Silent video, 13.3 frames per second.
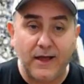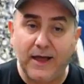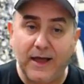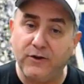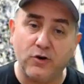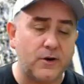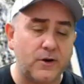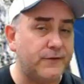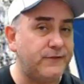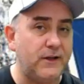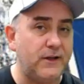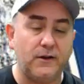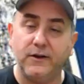And you're going to
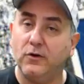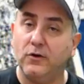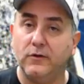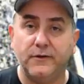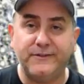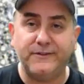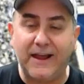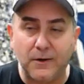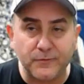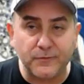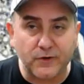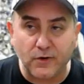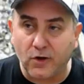see it.
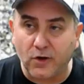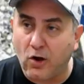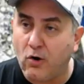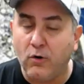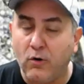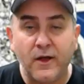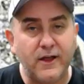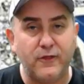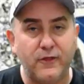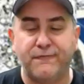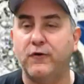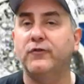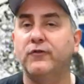Tatum's going to go in the
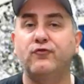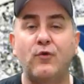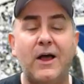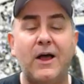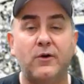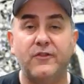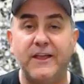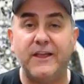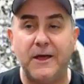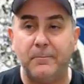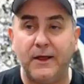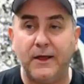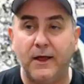first round in the
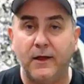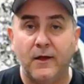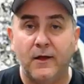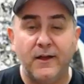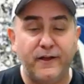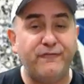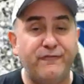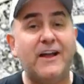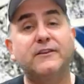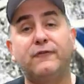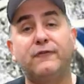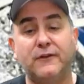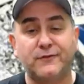NBA. In fact,
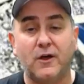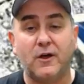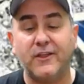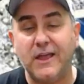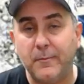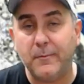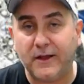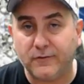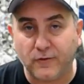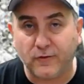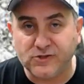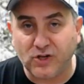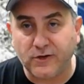if you saw the game against
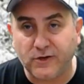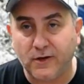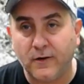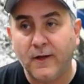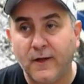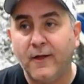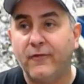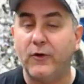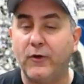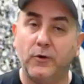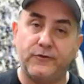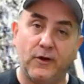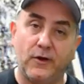Virginia, there
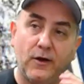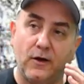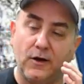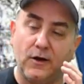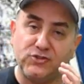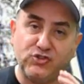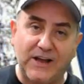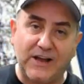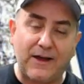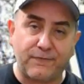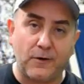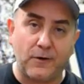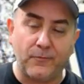was a shot
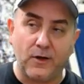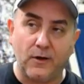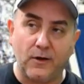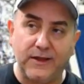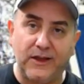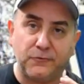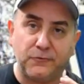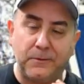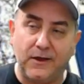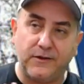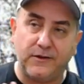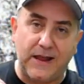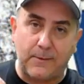from the
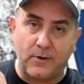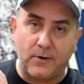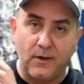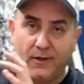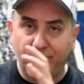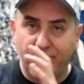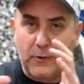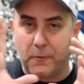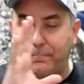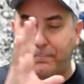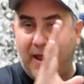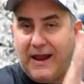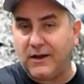ESPN camera. They were
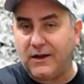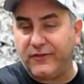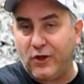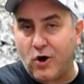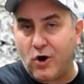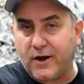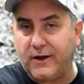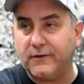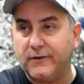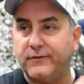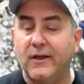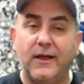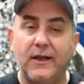panning the audience,
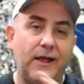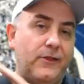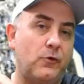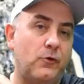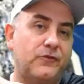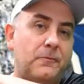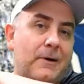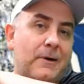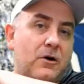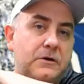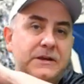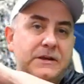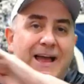and there was about
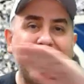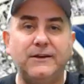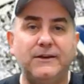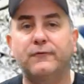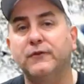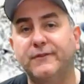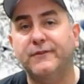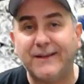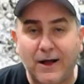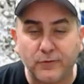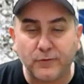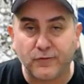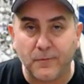9 different
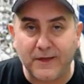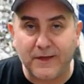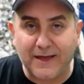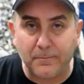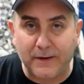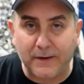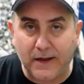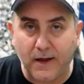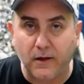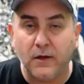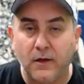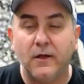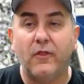scouts from the NBA
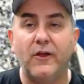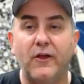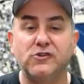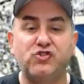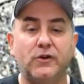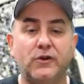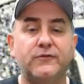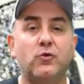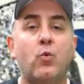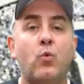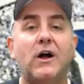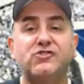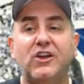there just to
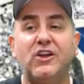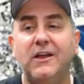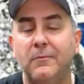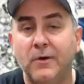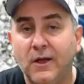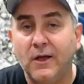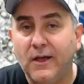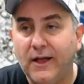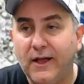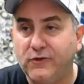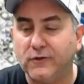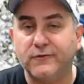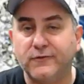watch him and
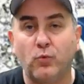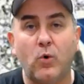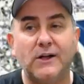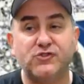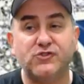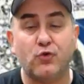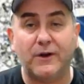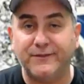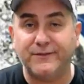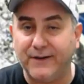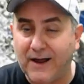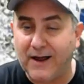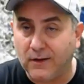just to watch
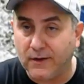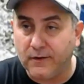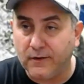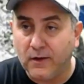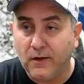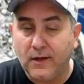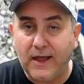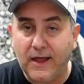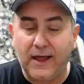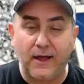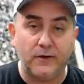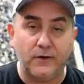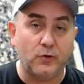Grayson Allen
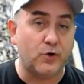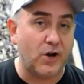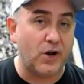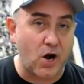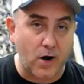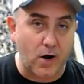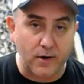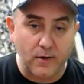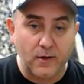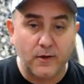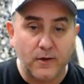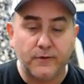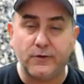and Luke Kennard.
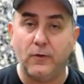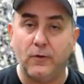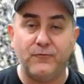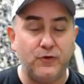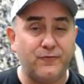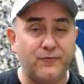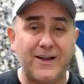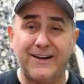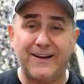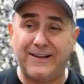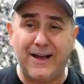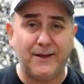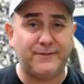So you've got
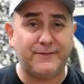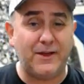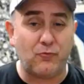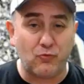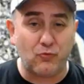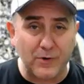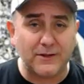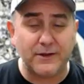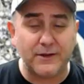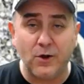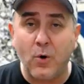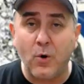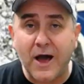guys that really
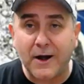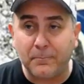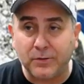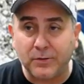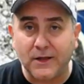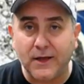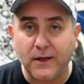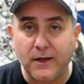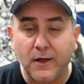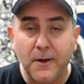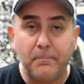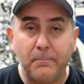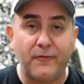know how to play,
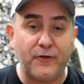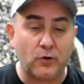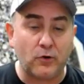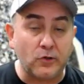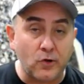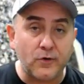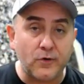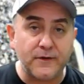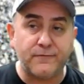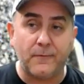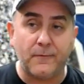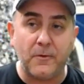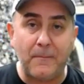but they're learning
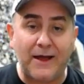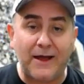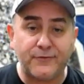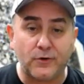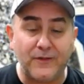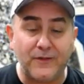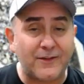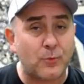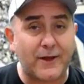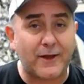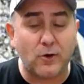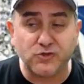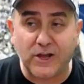from the master. And that's why
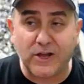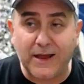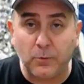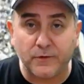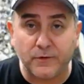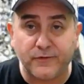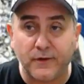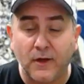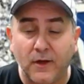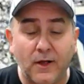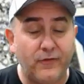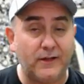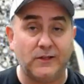Coach K was the
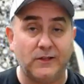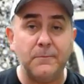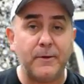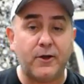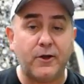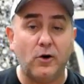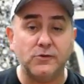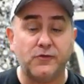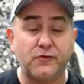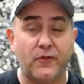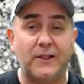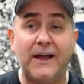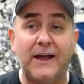Olympic coach for
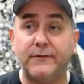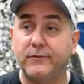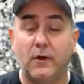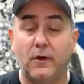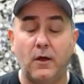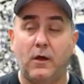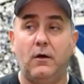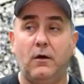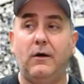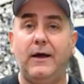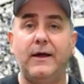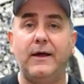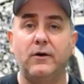the last,
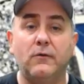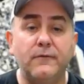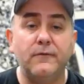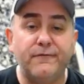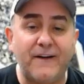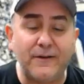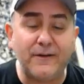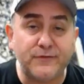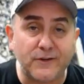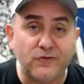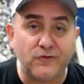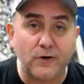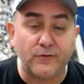
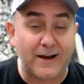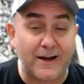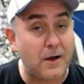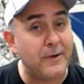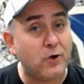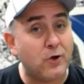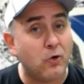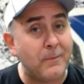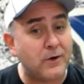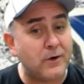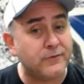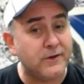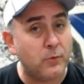5-6 years. And how many gold
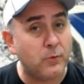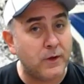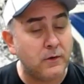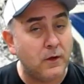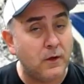medals did he win?